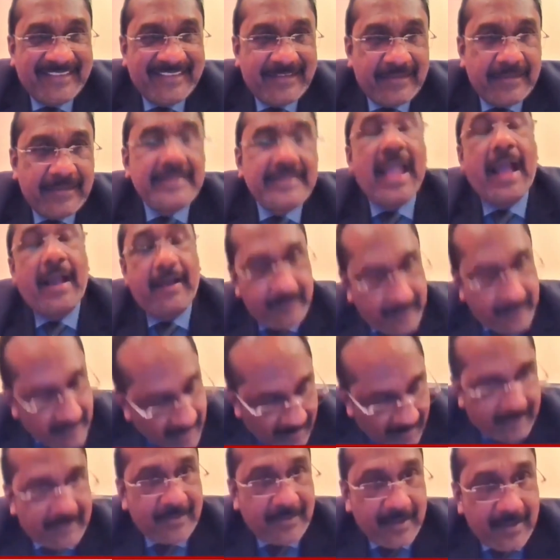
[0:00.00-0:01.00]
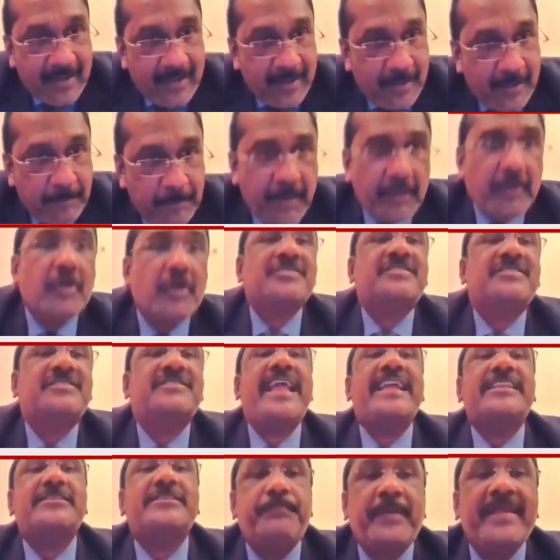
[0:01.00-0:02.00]
yeah, because the
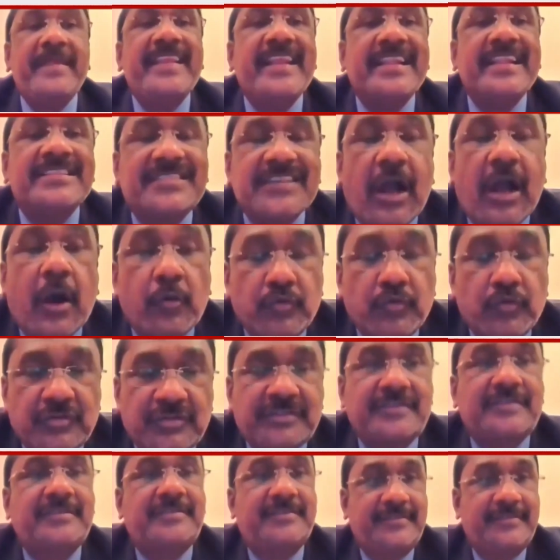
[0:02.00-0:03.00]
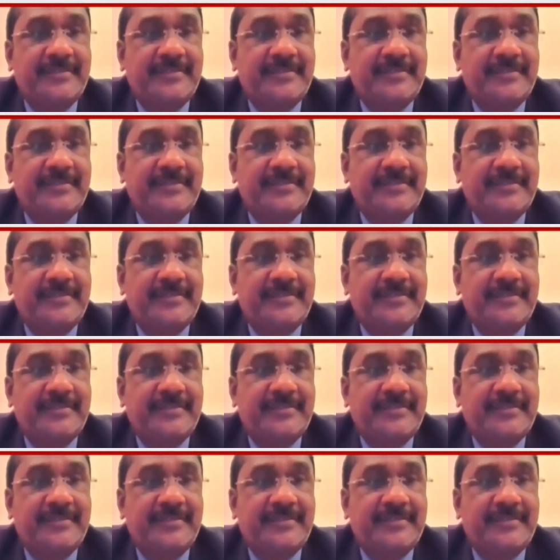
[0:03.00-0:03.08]
experience counts.